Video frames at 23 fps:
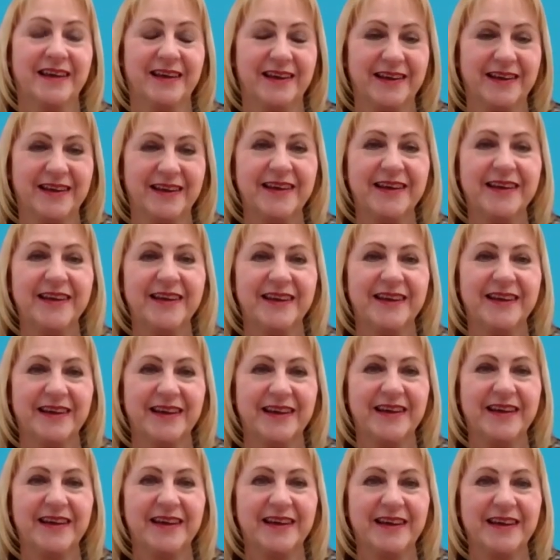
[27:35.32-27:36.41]

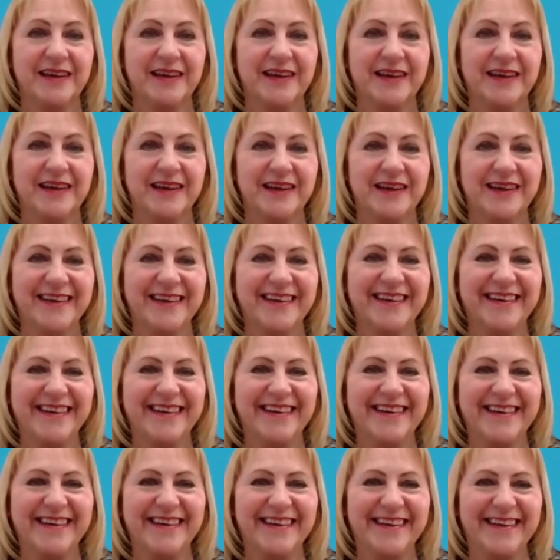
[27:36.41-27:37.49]

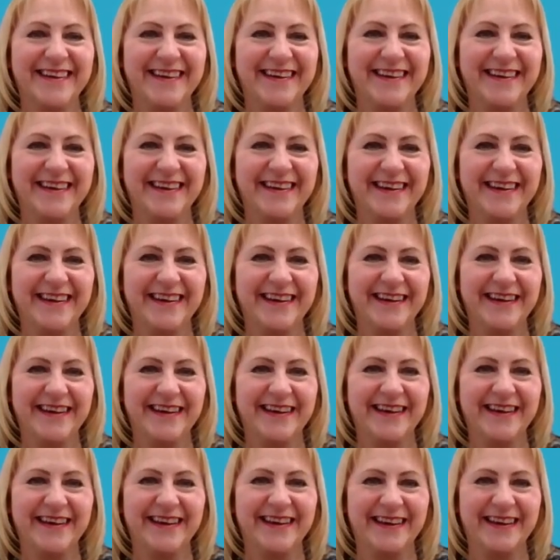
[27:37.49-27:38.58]

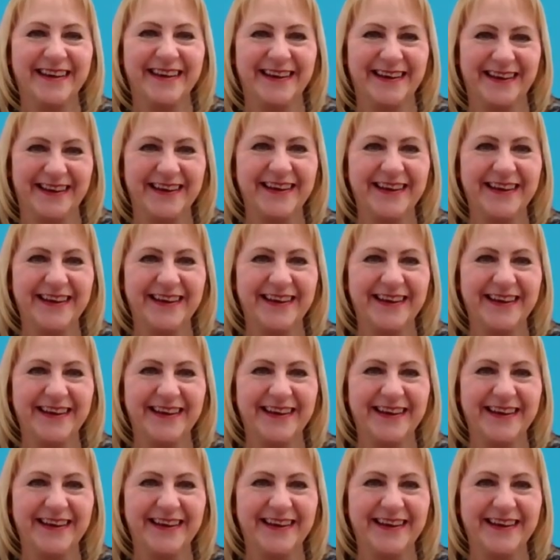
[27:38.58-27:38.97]
(not speaking)